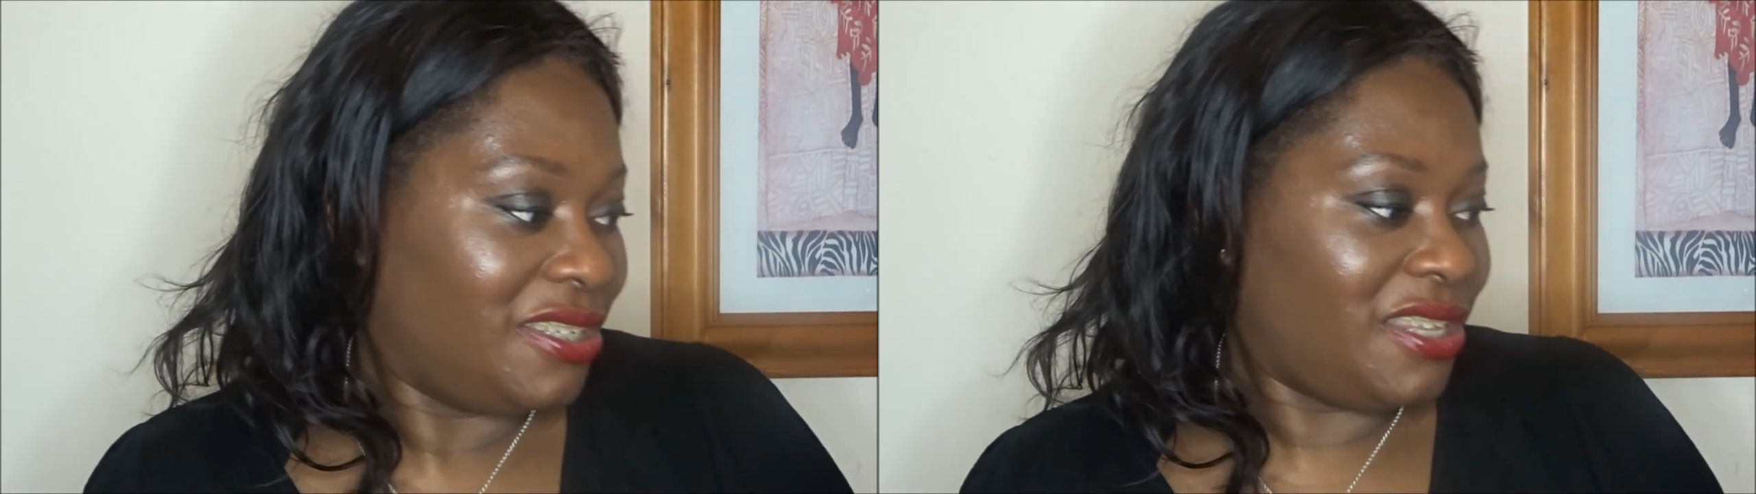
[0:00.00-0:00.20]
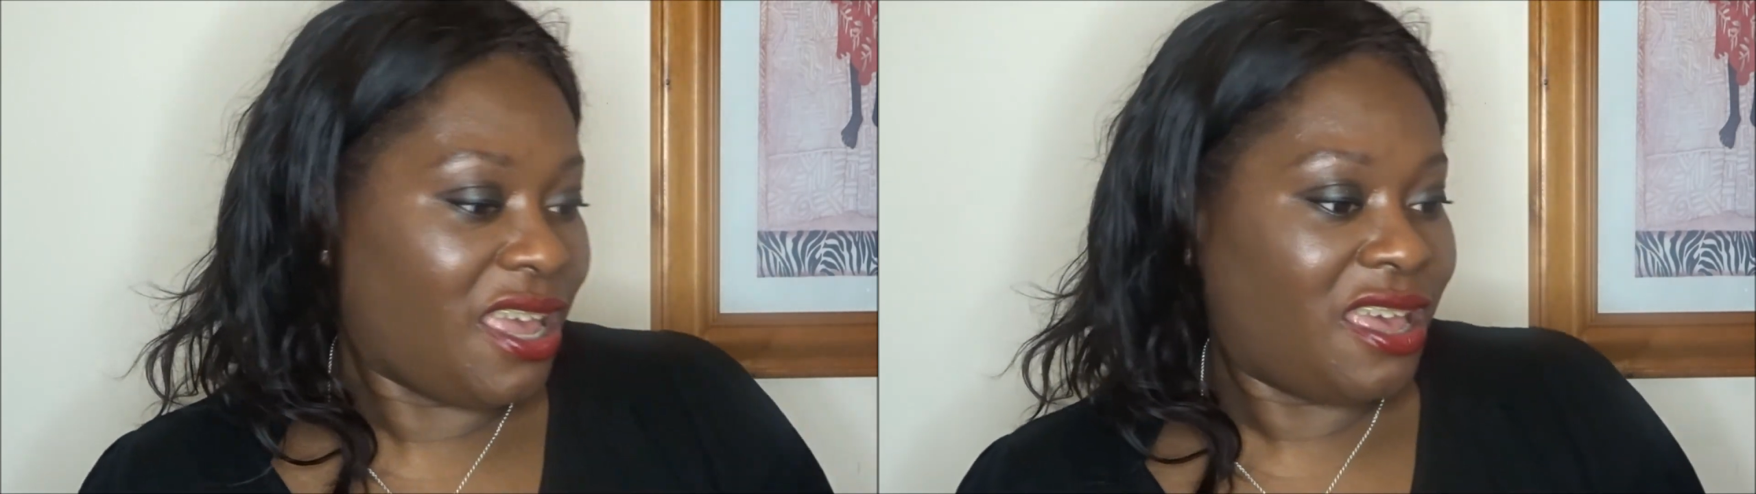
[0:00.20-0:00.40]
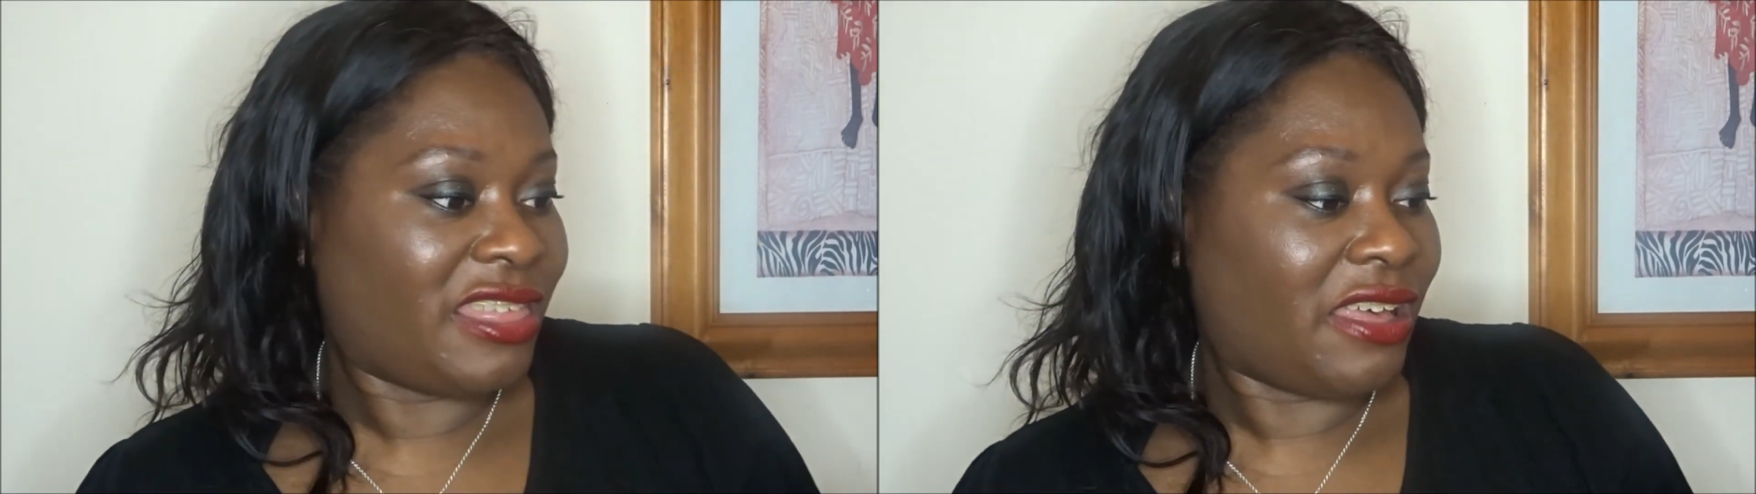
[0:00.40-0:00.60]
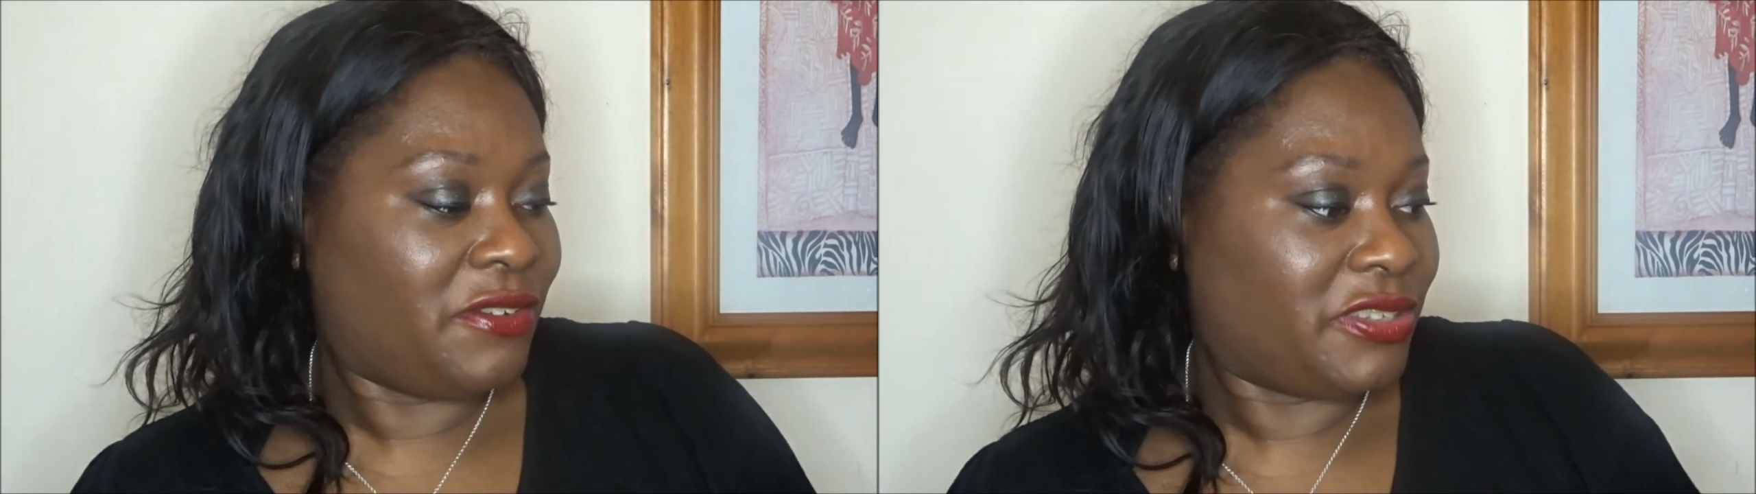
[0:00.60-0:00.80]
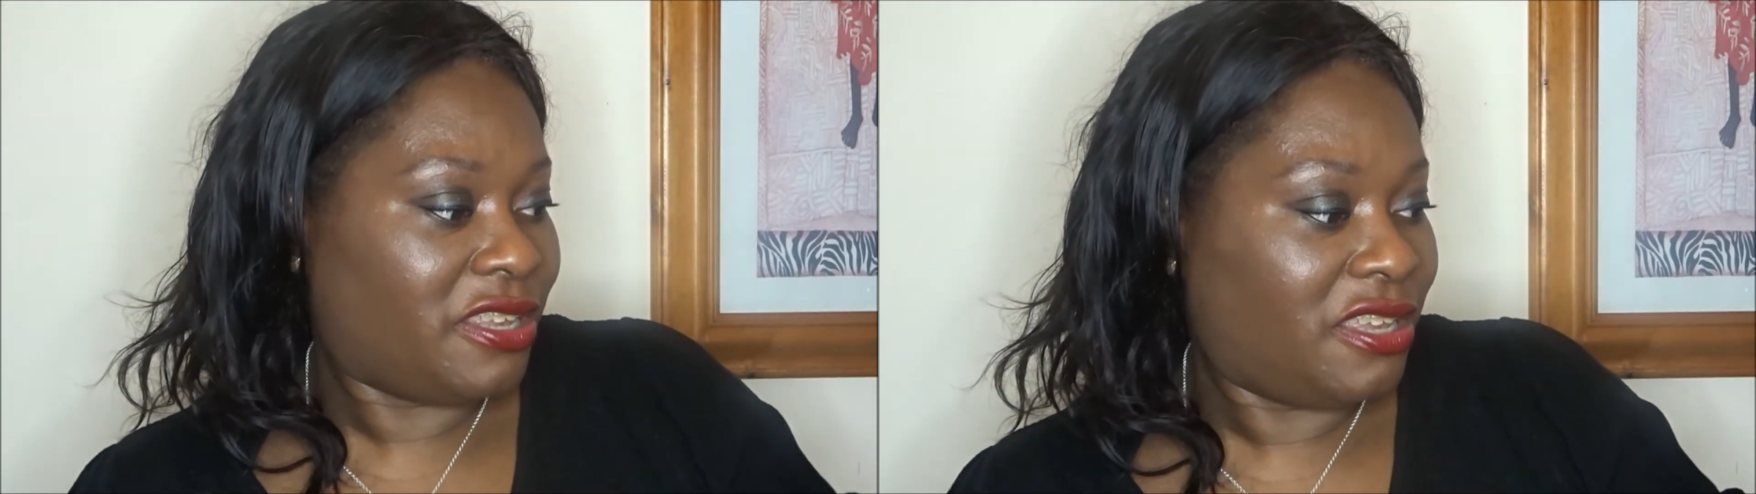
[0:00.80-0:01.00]
yeah, that
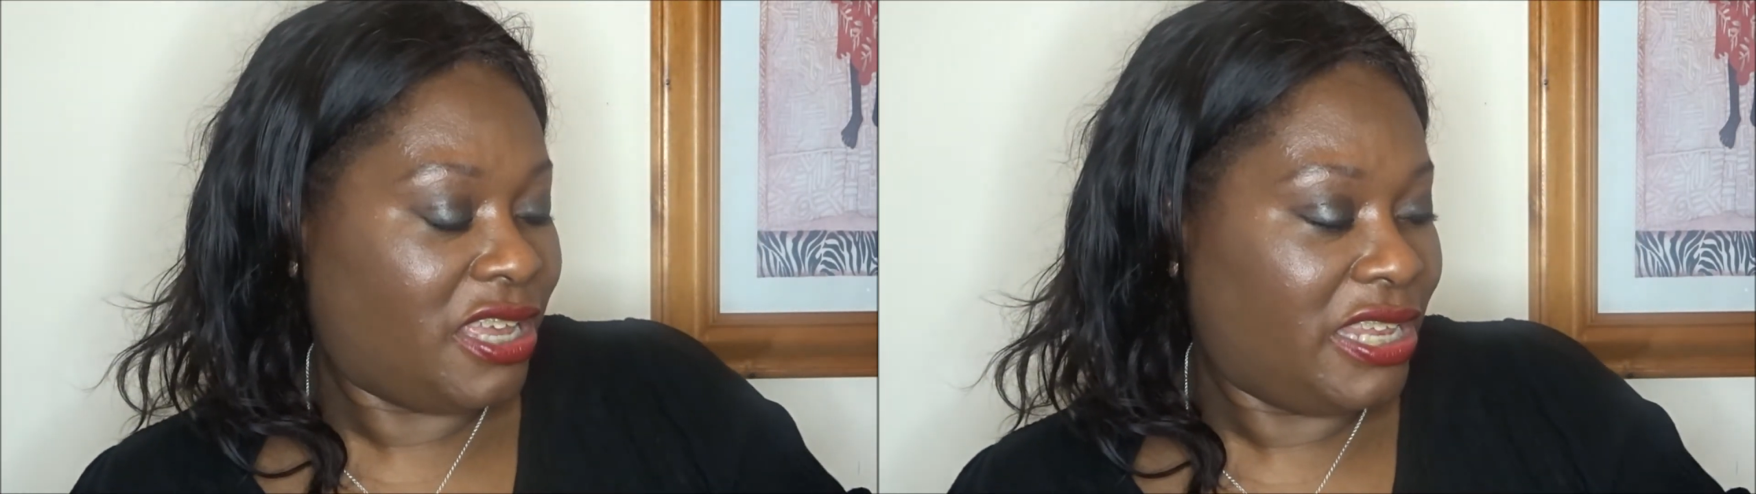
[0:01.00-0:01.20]
was a,